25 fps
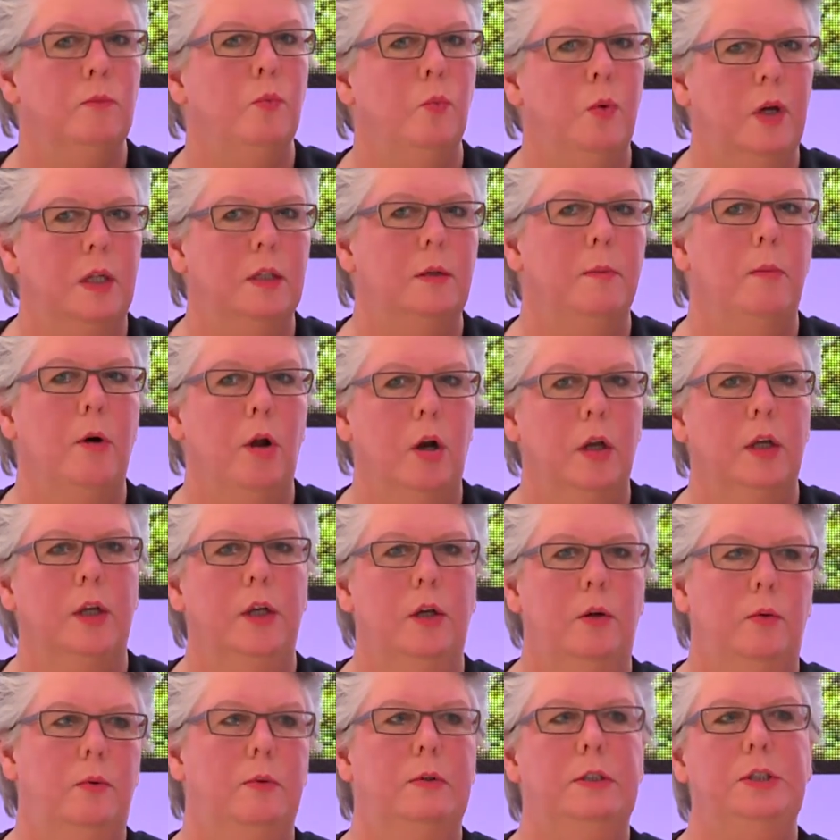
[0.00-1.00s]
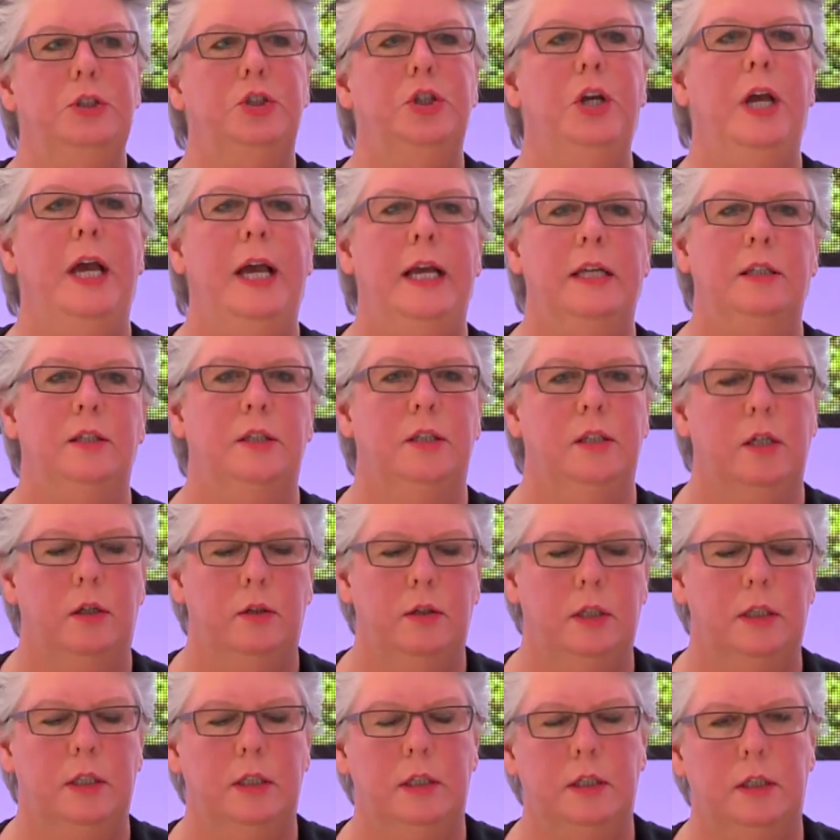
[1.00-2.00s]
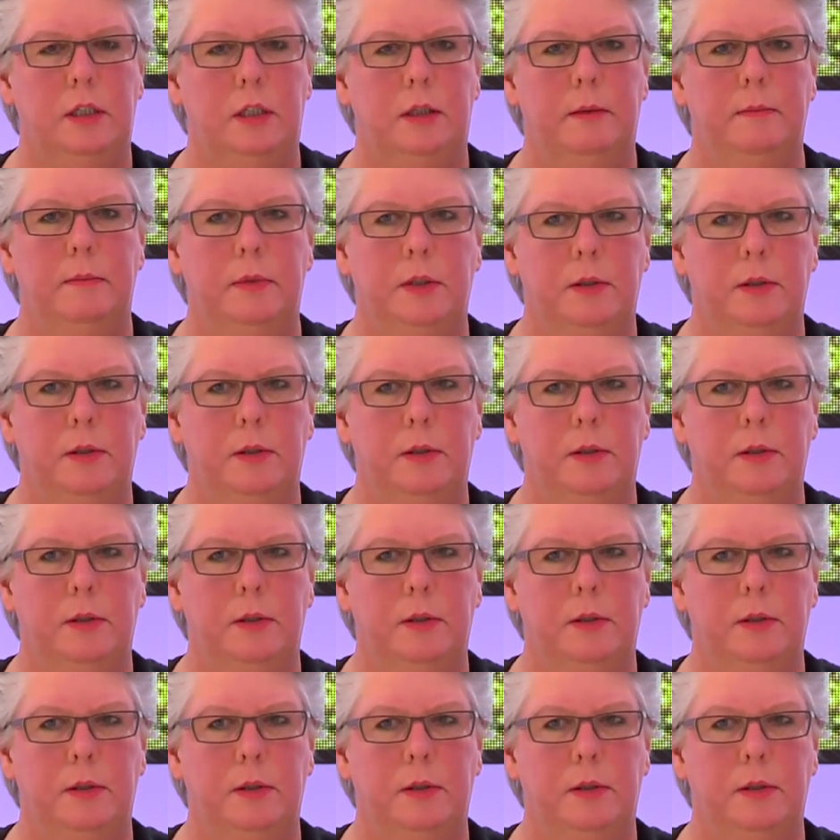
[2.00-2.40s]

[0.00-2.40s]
well, the molecule will change, so the